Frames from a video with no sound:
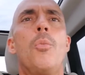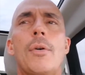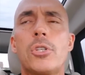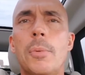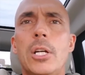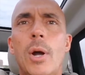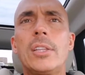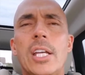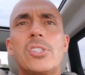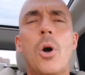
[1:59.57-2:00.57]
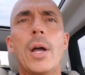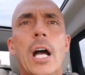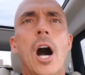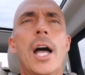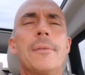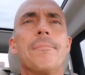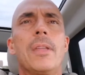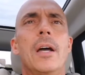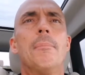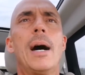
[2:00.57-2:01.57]
We have so many great things going on,
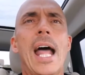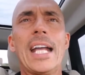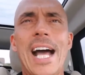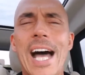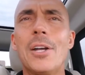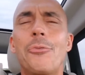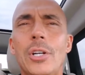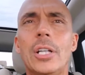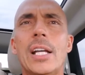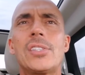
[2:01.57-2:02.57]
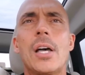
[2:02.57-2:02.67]
but I kind of feel like